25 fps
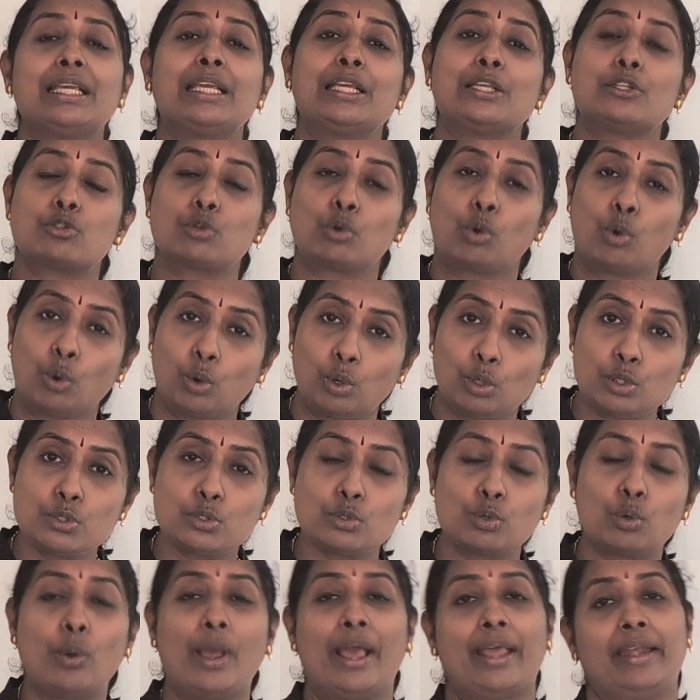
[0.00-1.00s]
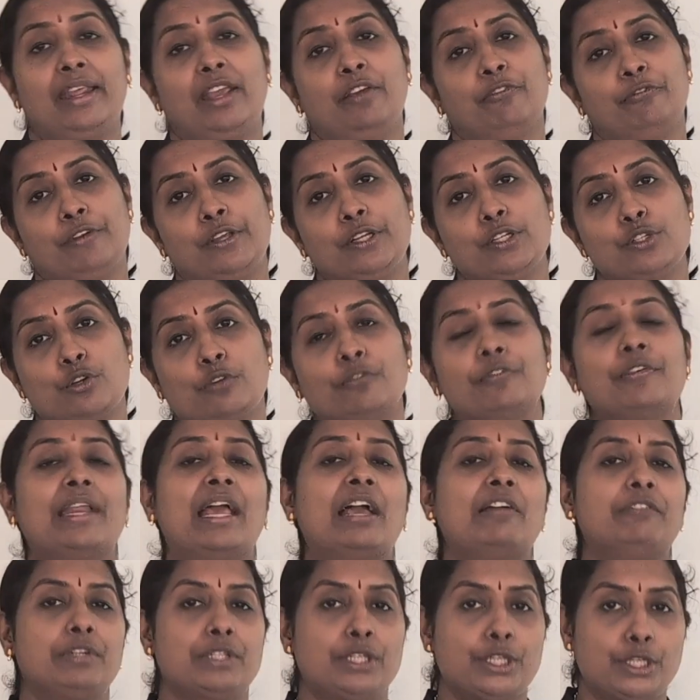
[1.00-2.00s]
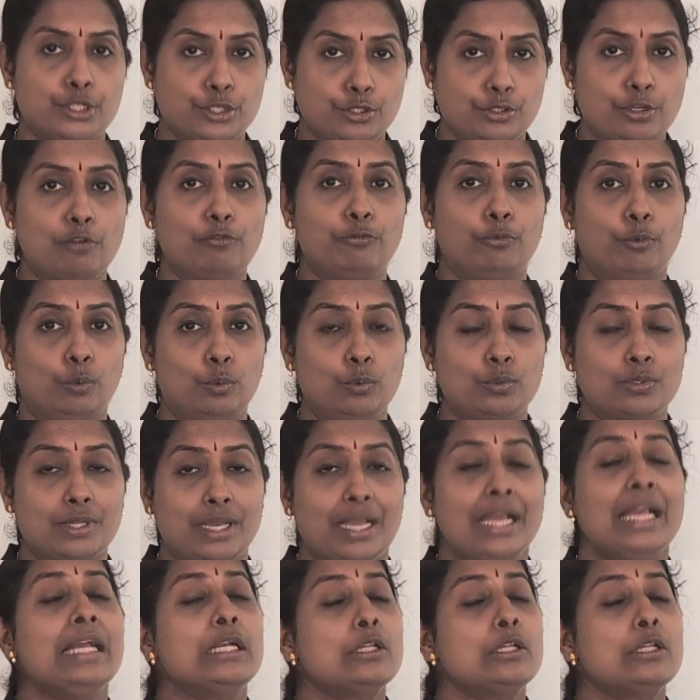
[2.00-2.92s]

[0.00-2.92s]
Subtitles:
is also an effect of gravitational force.